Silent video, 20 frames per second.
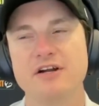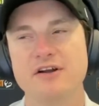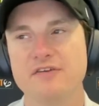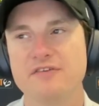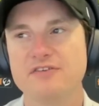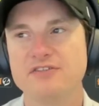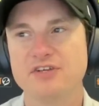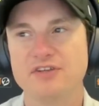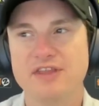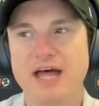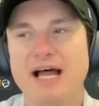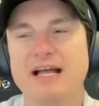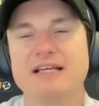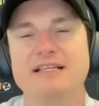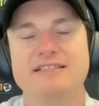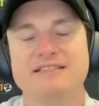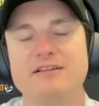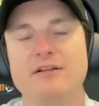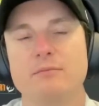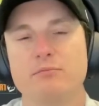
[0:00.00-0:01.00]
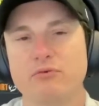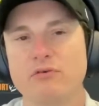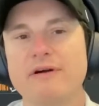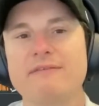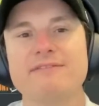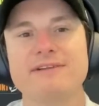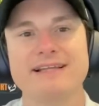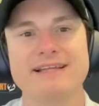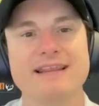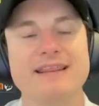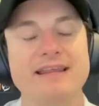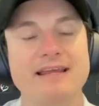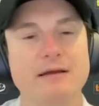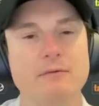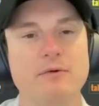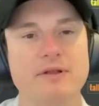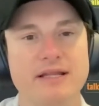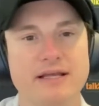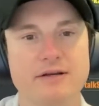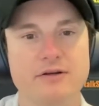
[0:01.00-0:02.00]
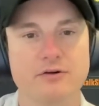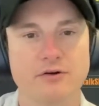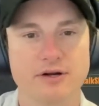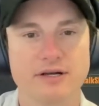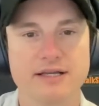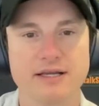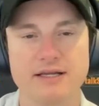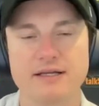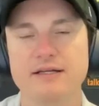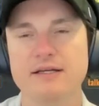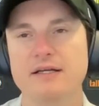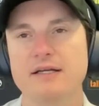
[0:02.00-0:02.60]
So that is still a prevalent thing within cricket.